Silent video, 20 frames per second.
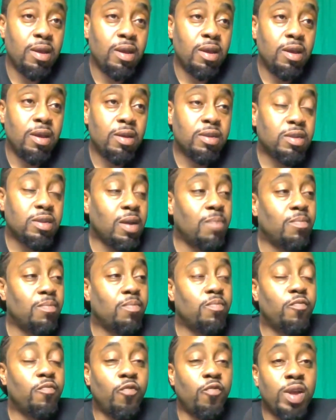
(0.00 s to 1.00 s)
Some
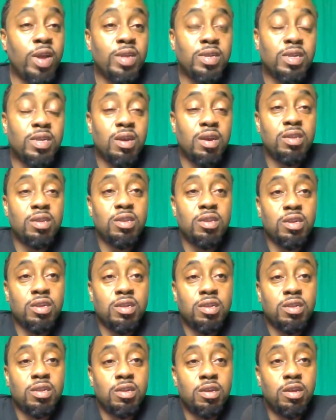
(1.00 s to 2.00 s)
friends are
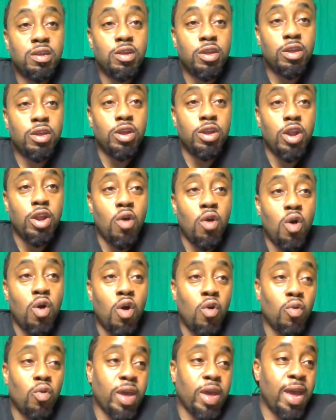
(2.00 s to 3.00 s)
just,
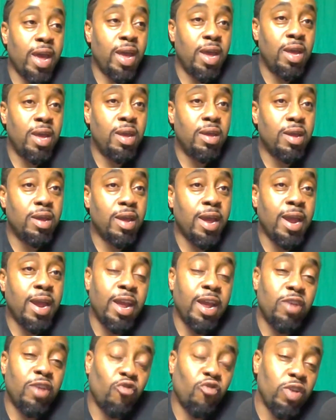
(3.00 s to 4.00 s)
okay, and
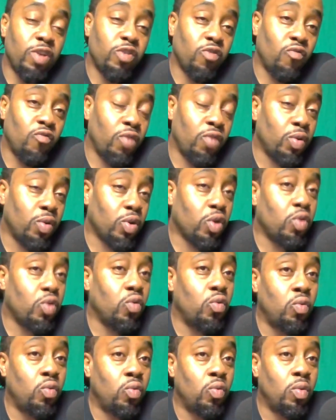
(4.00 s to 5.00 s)
they treat you real
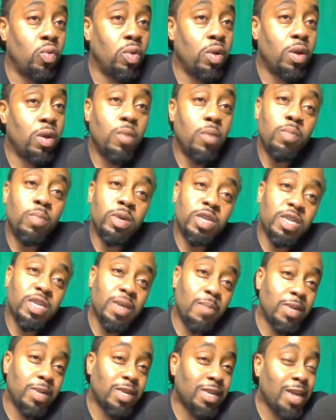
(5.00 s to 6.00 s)
cool, but
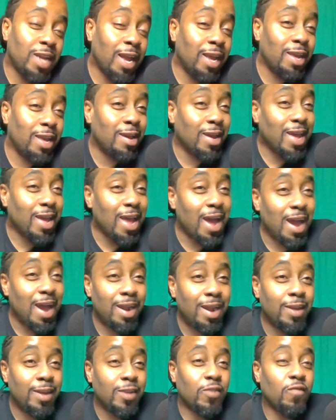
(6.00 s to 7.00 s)
some mistake your
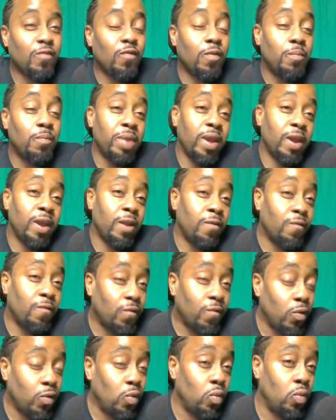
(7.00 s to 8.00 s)
kindness for being a
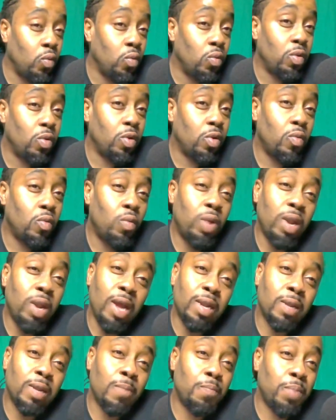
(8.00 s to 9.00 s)
fool. We
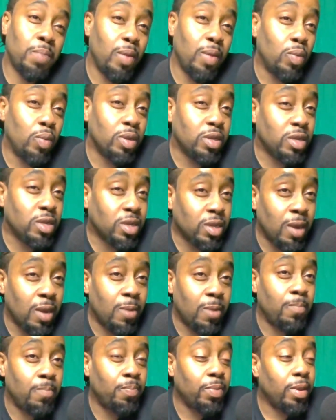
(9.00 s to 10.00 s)
like to be with
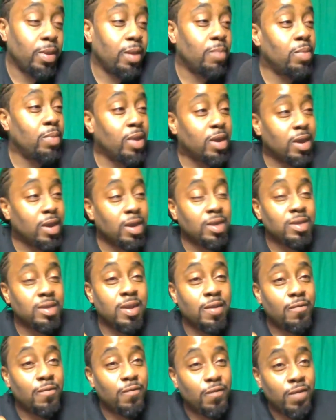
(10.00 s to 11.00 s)
some because
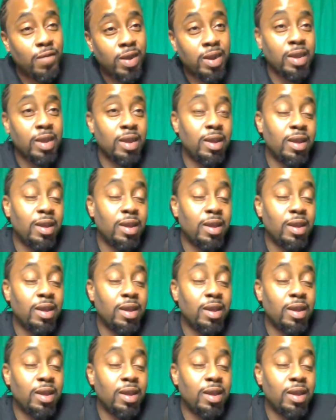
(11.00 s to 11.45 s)
they're funny.